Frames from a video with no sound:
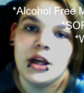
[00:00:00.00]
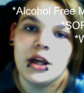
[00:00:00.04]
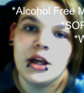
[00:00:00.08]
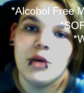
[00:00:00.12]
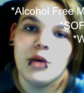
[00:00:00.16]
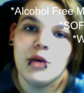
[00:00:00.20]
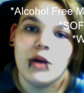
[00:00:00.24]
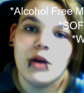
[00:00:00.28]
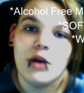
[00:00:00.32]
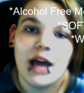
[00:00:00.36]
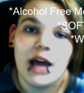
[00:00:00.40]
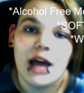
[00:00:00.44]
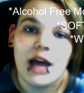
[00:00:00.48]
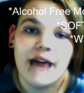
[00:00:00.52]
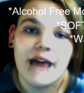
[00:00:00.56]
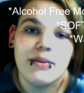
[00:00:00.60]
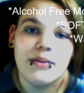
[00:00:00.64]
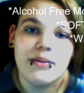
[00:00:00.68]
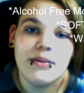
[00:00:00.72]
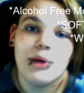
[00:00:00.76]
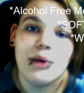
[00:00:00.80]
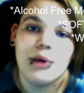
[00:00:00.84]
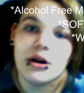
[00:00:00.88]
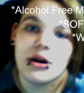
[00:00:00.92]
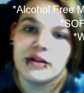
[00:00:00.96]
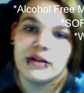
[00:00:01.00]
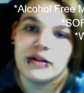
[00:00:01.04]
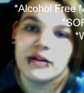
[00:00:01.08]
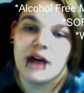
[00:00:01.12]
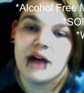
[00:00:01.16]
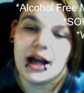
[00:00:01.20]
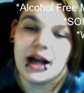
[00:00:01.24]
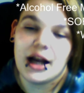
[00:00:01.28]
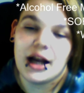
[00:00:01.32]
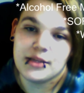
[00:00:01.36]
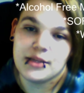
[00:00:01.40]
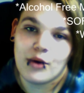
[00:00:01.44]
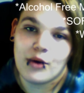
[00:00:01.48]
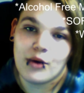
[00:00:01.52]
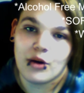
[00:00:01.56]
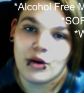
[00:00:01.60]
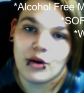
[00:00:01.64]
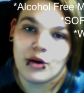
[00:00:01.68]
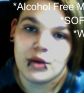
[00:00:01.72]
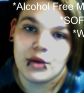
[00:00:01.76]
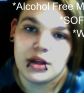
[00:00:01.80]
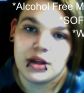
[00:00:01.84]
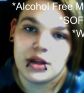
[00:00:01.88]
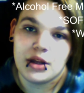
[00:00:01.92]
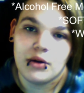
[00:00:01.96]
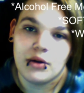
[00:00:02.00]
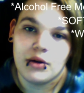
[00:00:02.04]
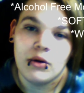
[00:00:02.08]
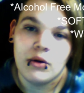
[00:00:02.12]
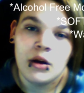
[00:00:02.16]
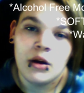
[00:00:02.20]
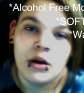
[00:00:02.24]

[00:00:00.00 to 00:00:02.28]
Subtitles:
you want to have a bottle of ice water with you.